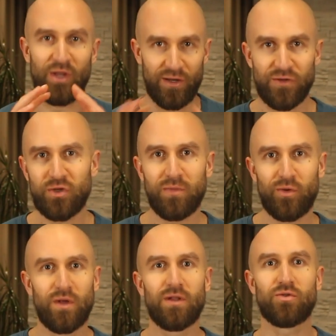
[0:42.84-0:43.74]
The division
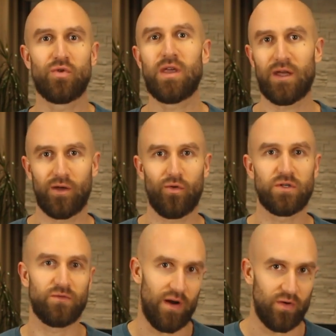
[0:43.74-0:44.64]
between the three
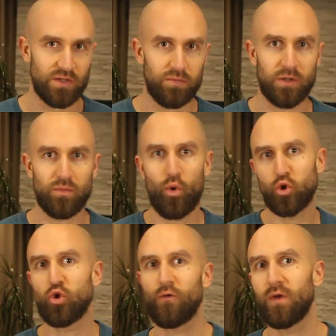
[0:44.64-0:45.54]
categories varies, but
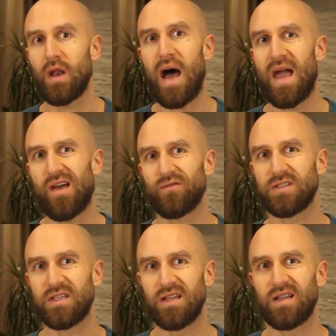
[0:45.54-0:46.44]
most often I have
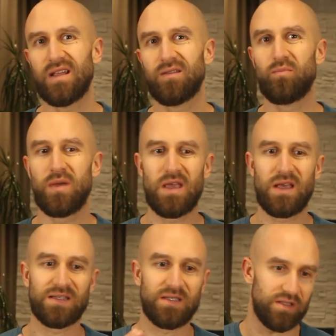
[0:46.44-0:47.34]
seen it
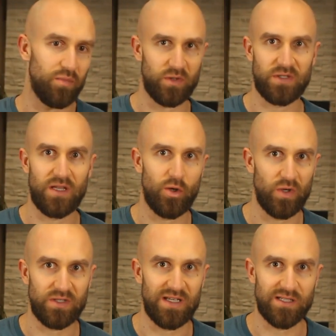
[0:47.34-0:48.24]
being 60%
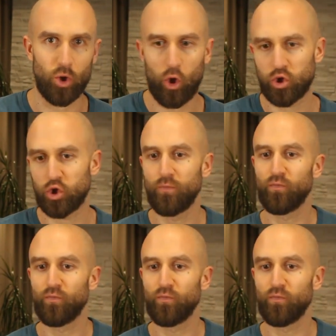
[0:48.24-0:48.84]
USA stocks,